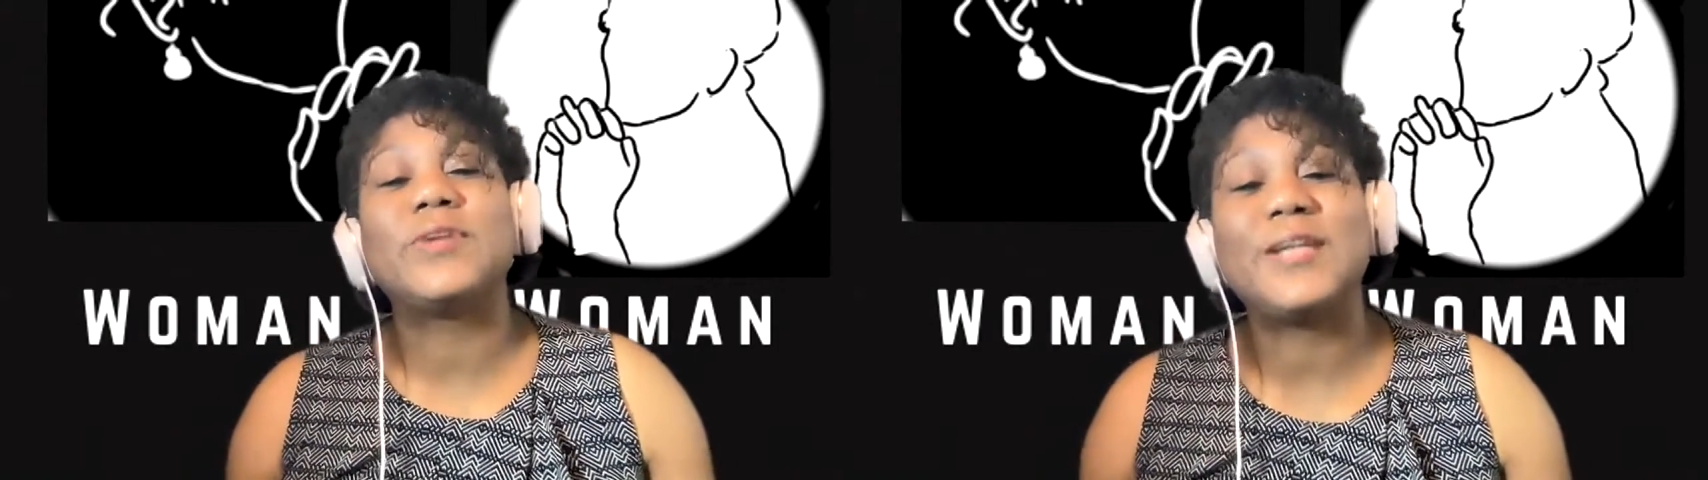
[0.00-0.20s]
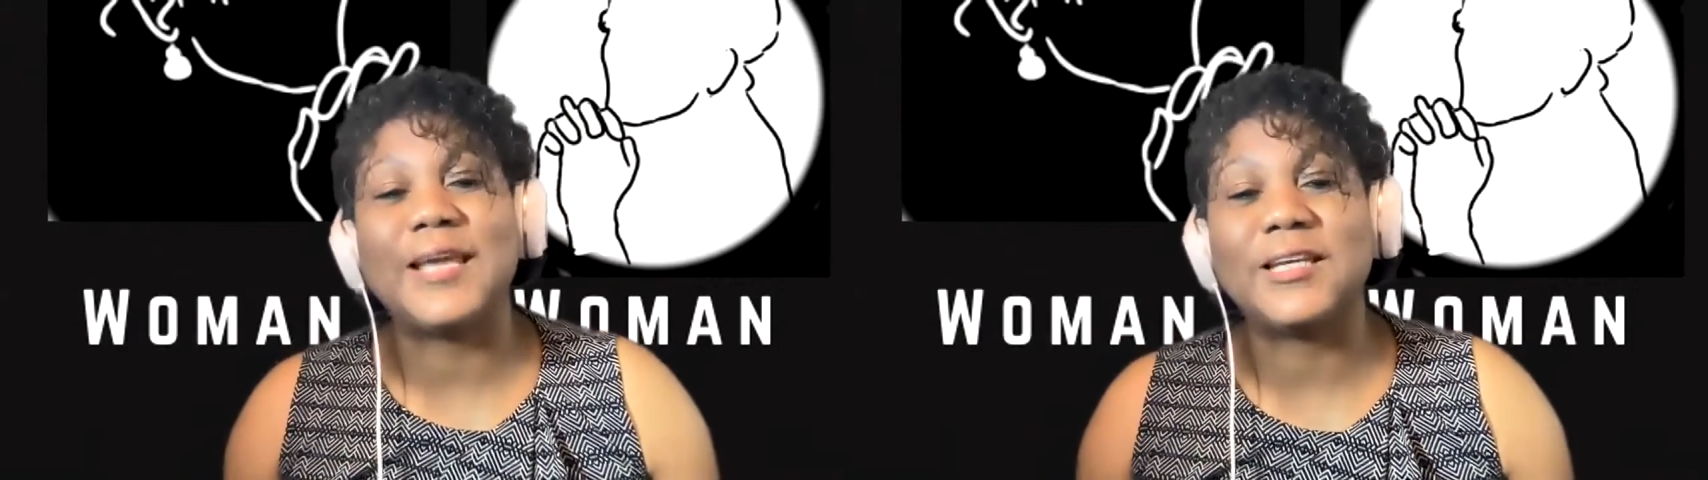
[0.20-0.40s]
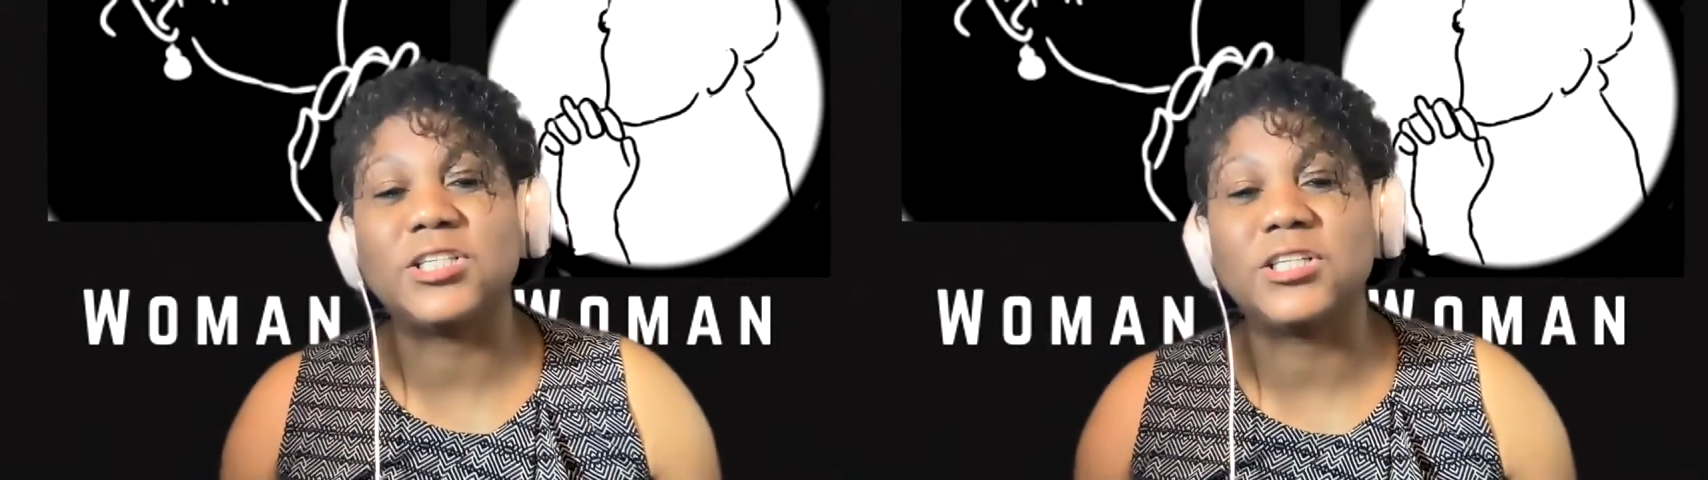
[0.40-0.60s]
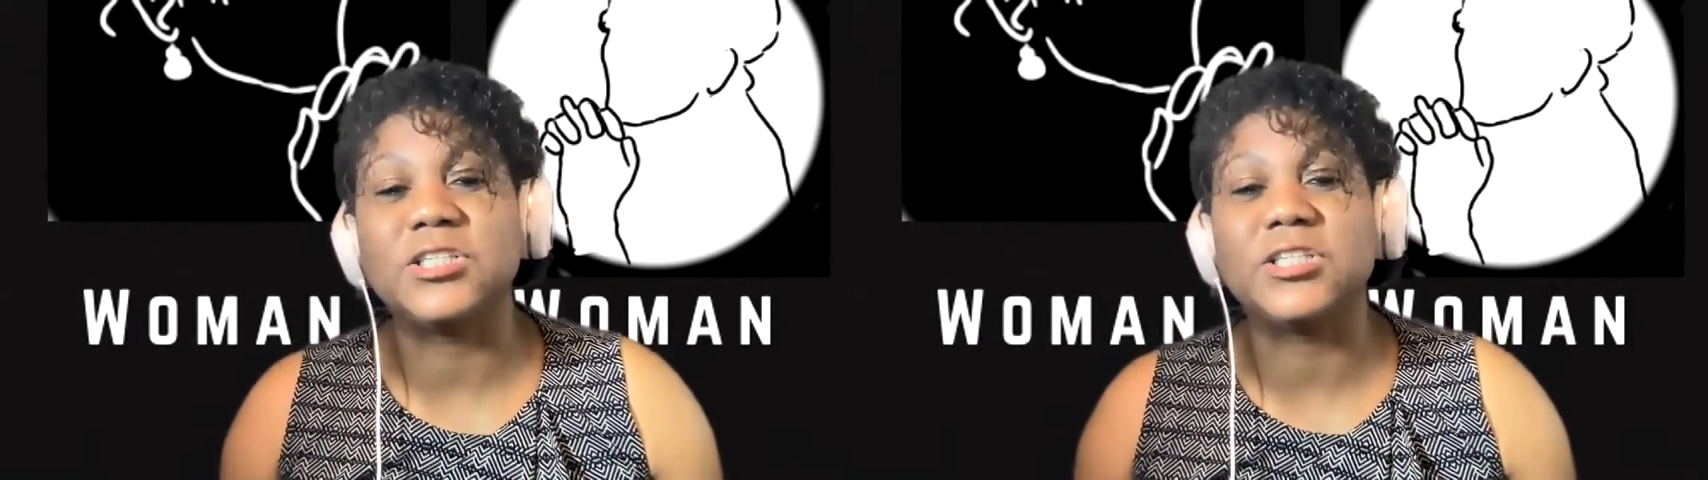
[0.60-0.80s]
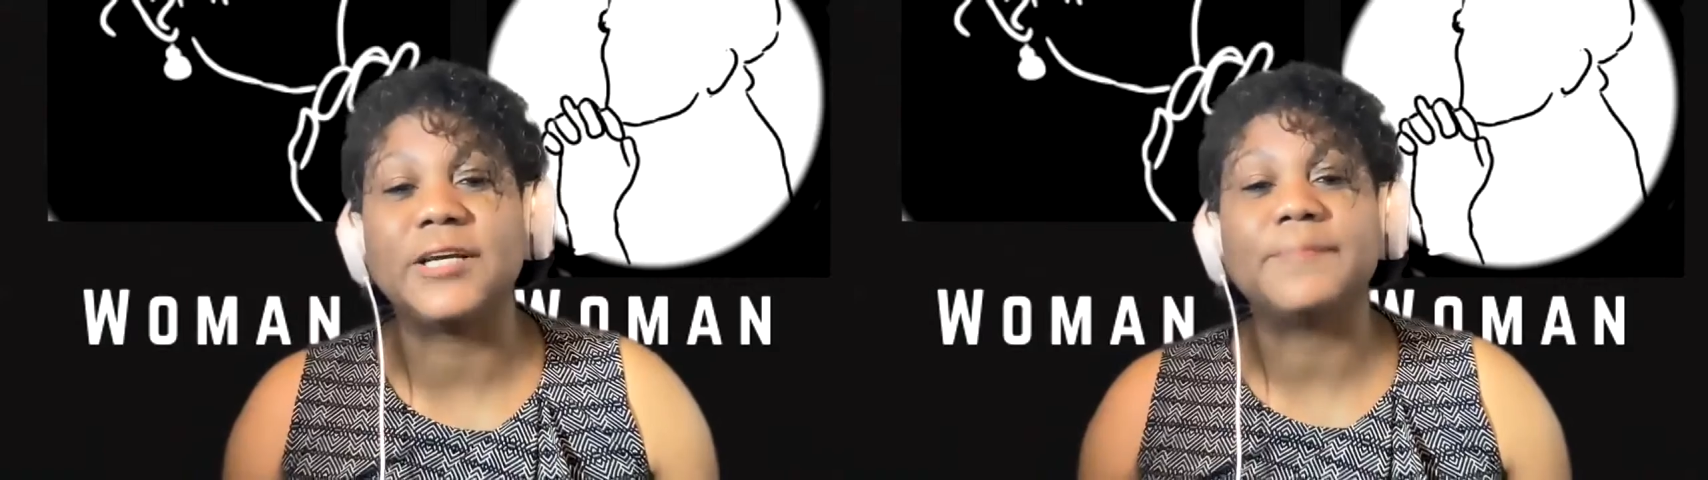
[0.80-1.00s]

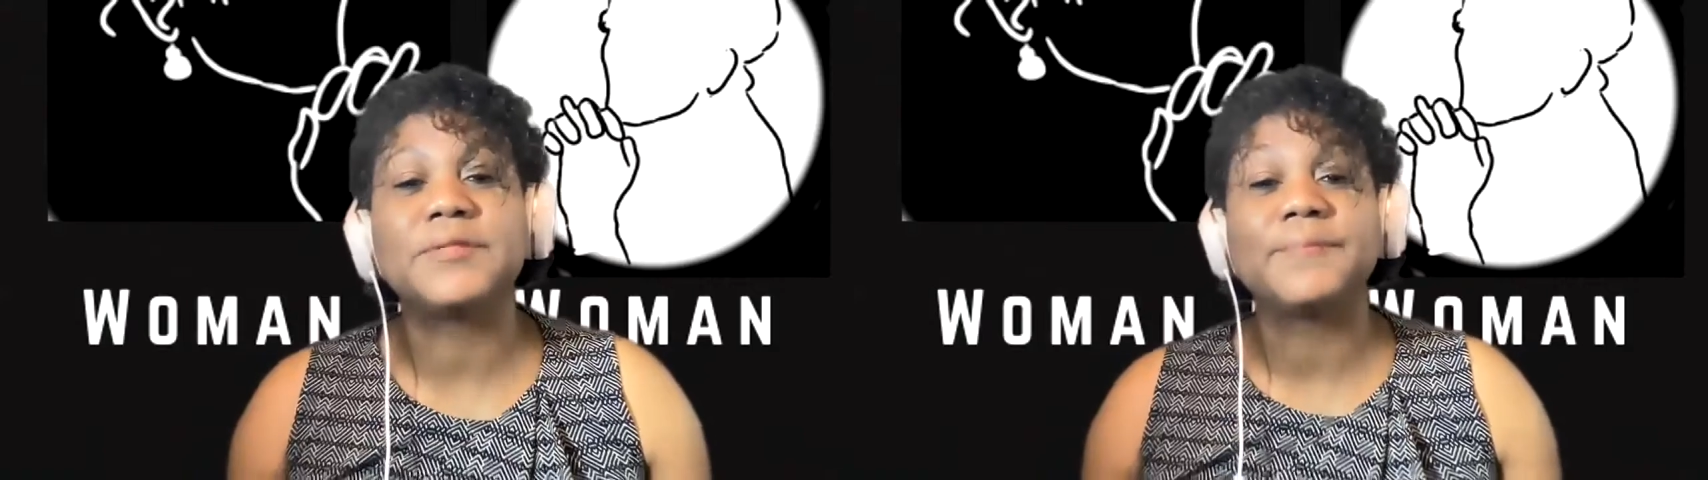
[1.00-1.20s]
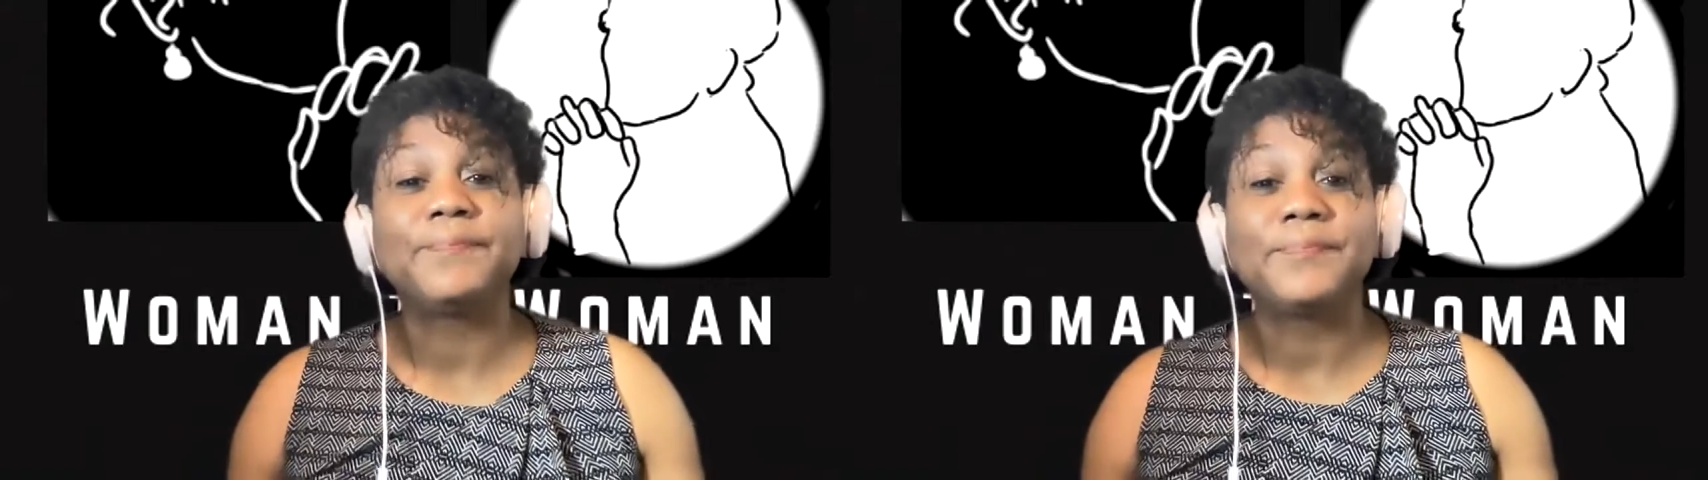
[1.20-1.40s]
relationships,